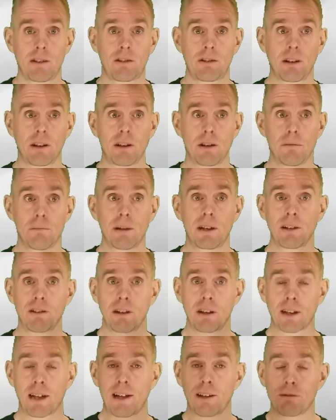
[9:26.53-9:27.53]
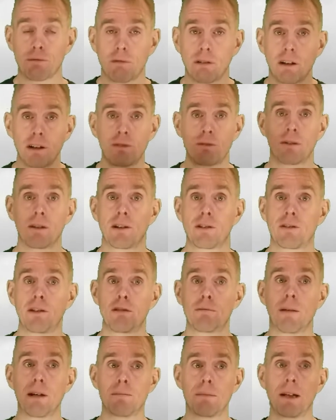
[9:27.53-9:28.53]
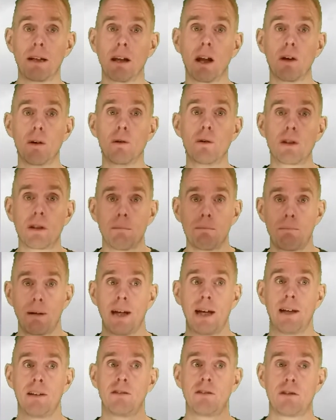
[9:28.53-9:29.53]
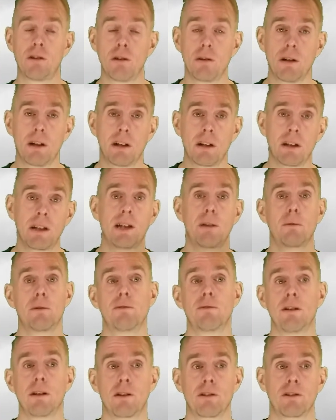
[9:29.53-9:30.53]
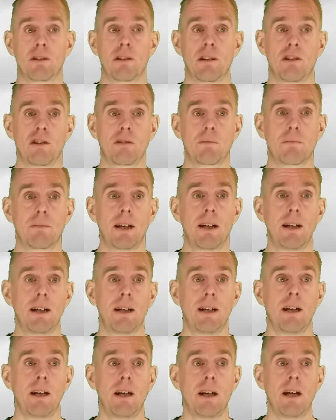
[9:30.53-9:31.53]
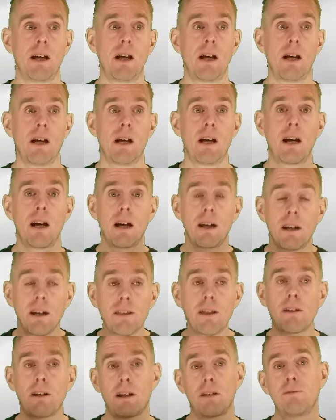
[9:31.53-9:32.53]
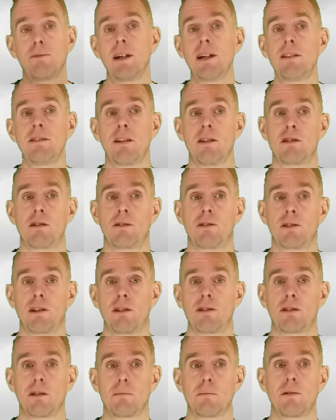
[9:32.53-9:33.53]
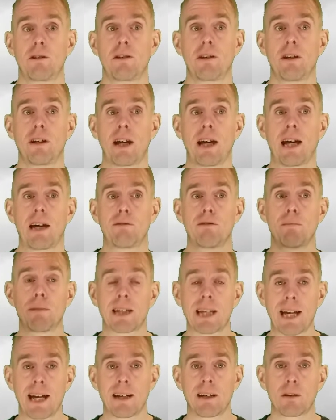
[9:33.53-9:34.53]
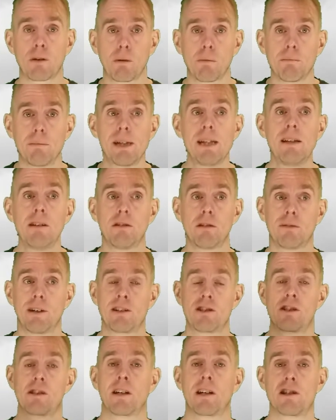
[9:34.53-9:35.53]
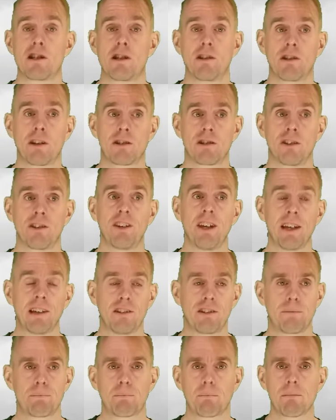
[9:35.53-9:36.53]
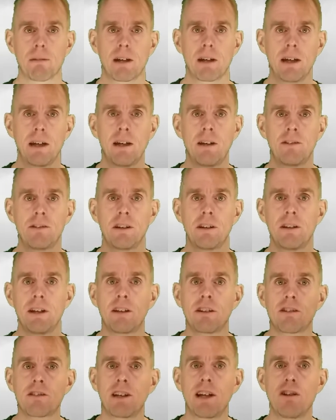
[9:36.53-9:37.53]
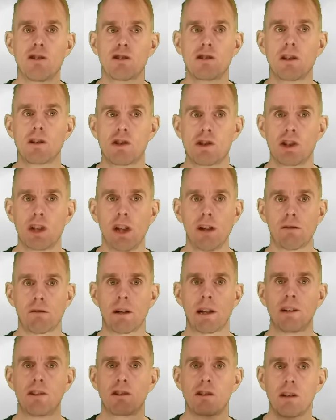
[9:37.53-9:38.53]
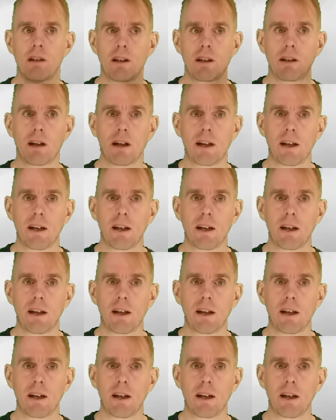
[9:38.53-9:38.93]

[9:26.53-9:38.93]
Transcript: So because our gas rise velocities might be low compared to our liquid velocities. Another advantage of systems that have a mechanical means of agitation such as this is that the extension and shear rates